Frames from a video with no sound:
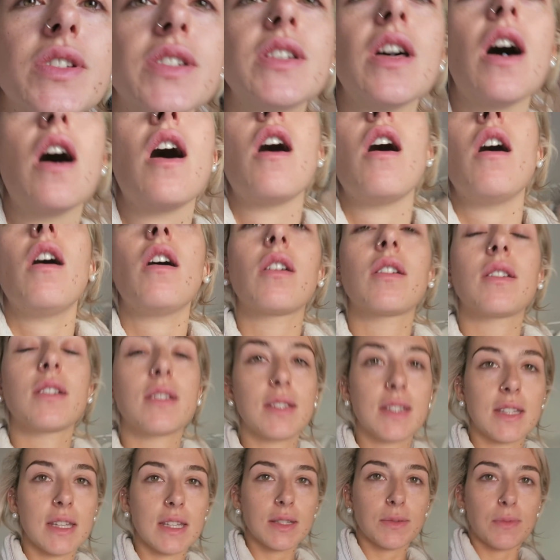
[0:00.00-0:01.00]

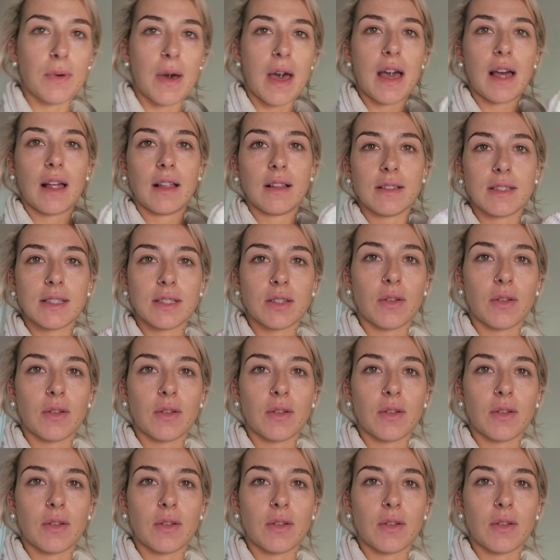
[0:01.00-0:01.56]
socks as well.